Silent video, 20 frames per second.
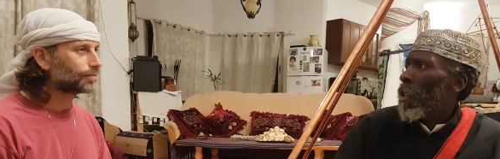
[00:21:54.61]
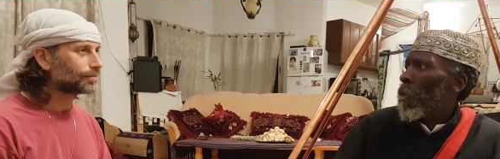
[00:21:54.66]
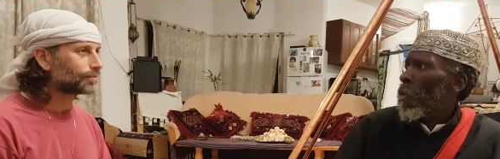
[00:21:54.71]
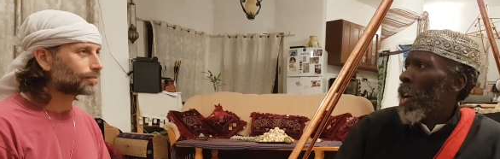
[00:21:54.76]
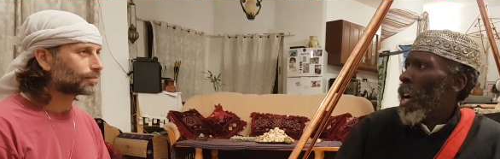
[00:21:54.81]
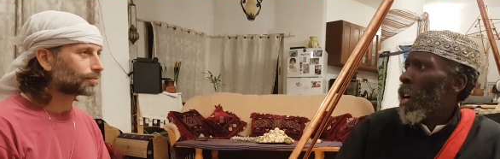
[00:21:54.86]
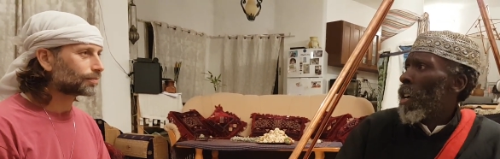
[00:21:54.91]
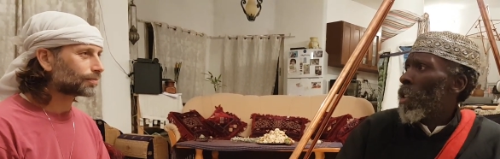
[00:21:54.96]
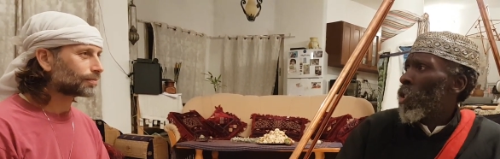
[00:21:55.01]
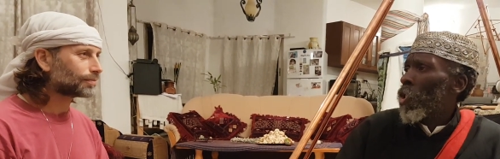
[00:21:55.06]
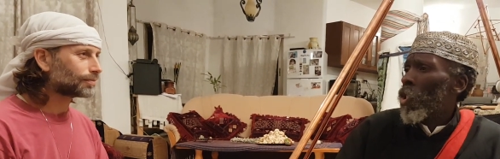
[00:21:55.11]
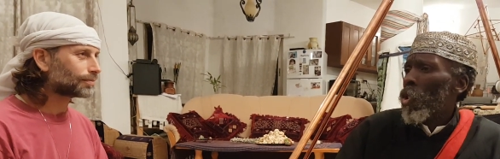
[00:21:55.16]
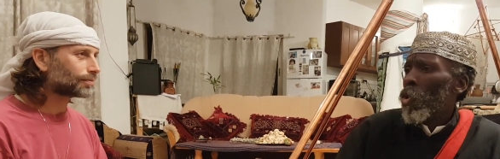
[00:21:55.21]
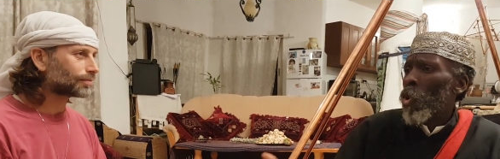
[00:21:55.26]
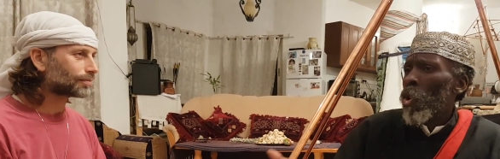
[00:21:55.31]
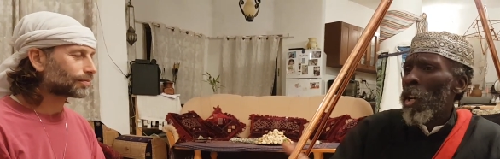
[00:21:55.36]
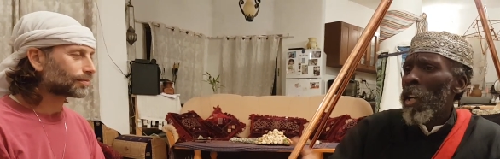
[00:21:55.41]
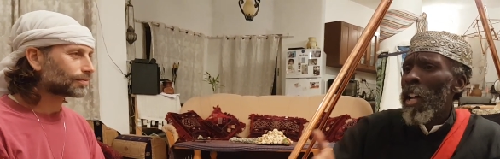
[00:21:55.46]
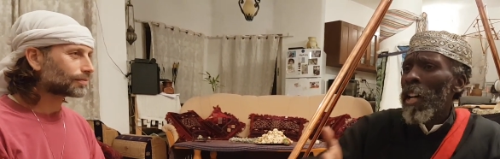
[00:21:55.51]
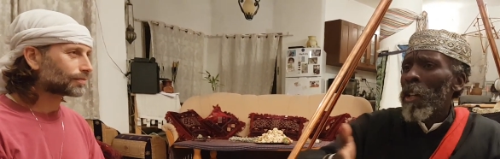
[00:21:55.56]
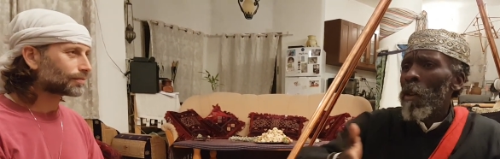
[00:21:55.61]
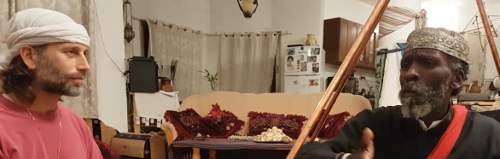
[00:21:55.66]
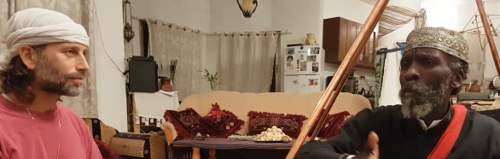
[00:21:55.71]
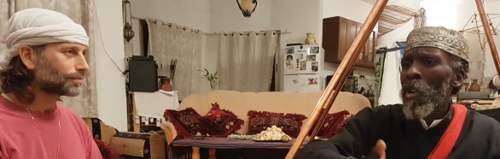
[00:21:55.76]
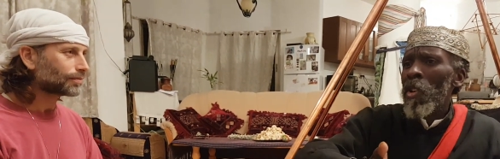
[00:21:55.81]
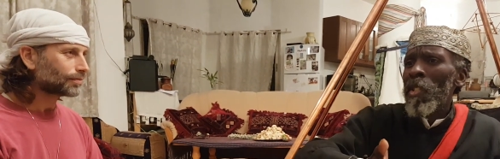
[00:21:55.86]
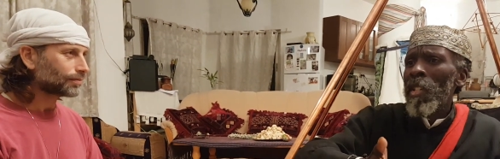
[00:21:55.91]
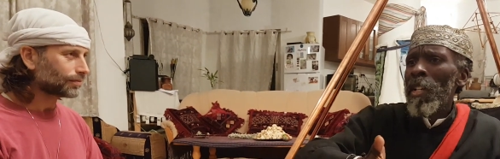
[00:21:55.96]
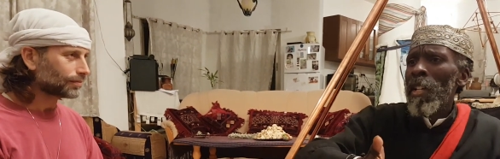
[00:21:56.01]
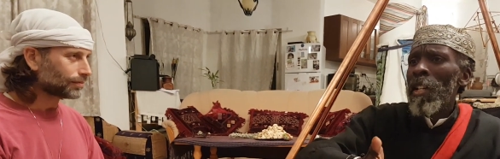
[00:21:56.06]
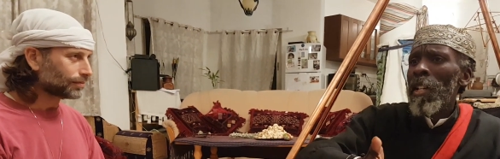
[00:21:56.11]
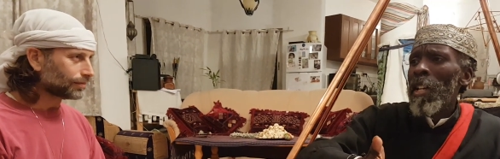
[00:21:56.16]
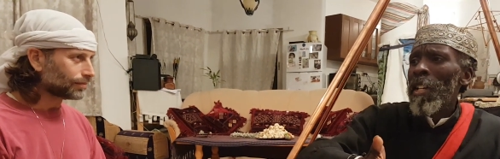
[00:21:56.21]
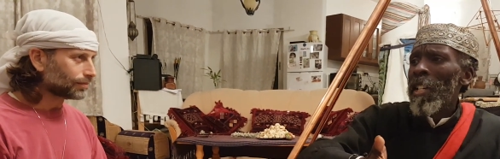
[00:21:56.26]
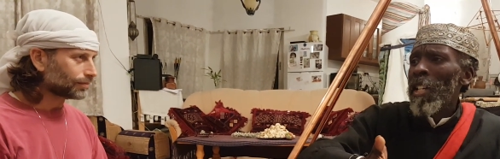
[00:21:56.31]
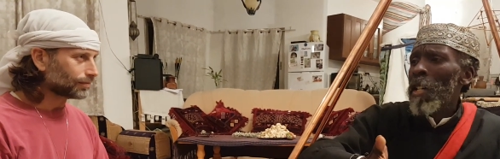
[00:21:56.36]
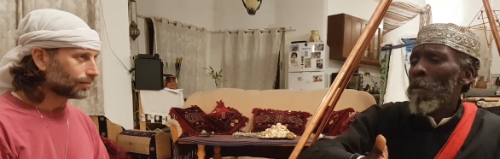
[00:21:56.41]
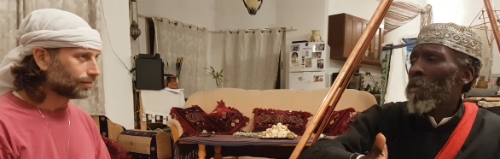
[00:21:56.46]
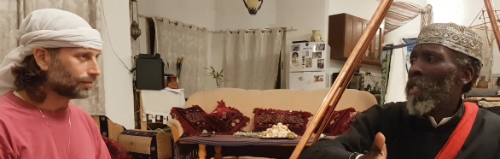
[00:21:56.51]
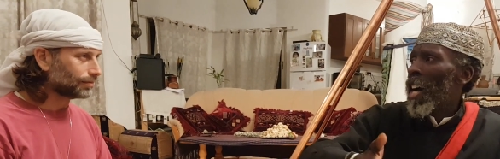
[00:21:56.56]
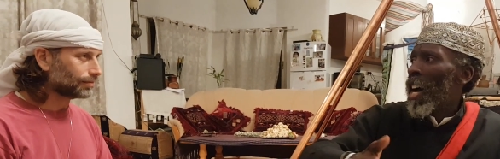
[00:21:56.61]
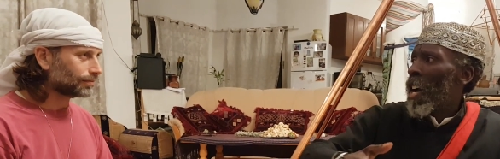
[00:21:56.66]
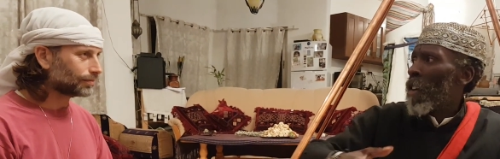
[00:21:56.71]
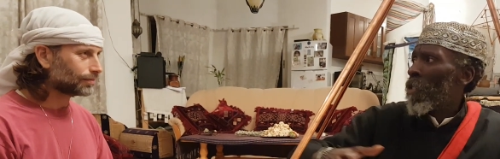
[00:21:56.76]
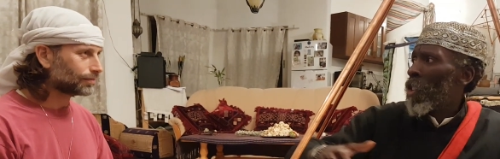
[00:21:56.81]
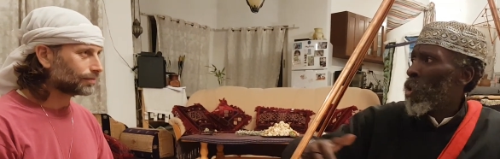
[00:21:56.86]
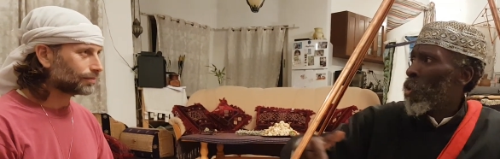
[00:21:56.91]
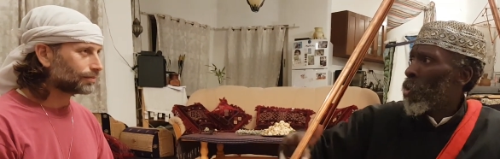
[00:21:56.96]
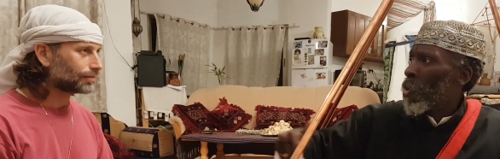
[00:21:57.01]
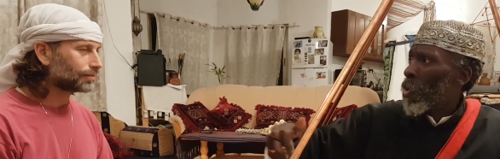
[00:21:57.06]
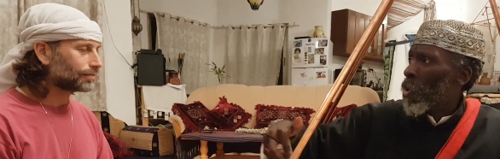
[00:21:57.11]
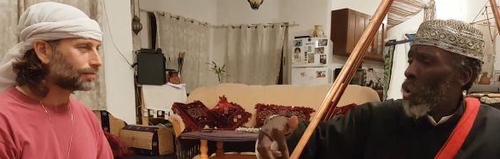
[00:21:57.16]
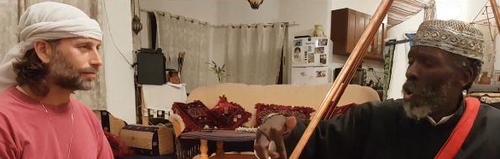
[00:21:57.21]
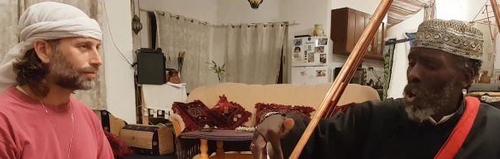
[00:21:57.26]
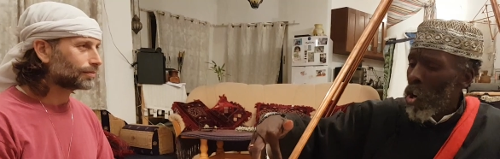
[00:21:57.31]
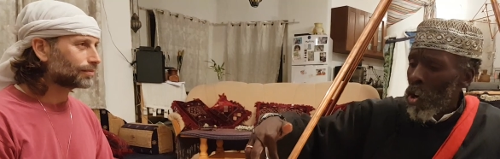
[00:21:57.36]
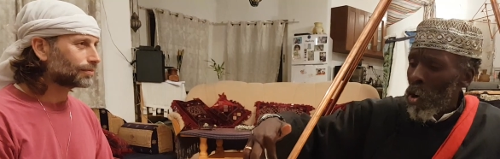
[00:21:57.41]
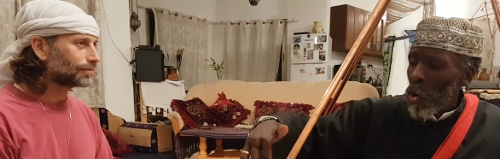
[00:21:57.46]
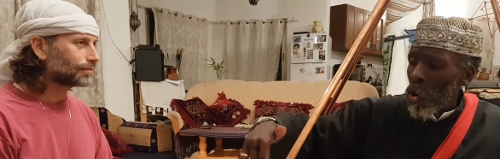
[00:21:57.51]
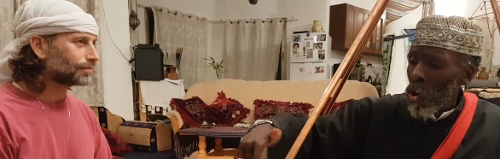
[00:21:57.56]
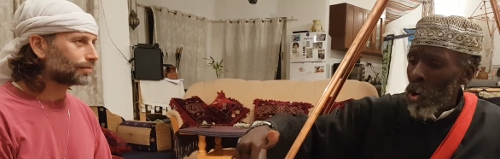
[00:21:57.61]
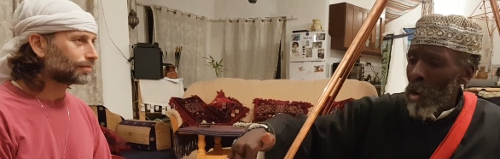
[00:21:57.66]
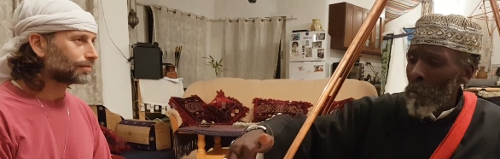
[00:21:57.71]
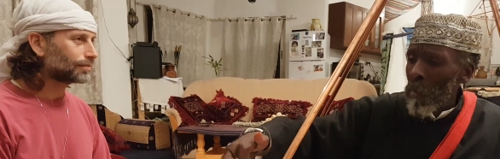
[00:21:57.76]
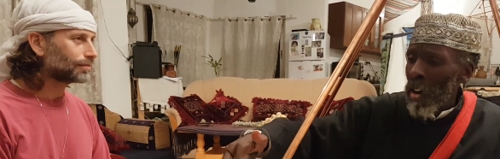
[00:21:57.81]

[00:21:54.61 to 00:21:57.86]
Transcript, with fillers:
Speaker 1: Right. It's just sort of like a person in a deep dive and who's on the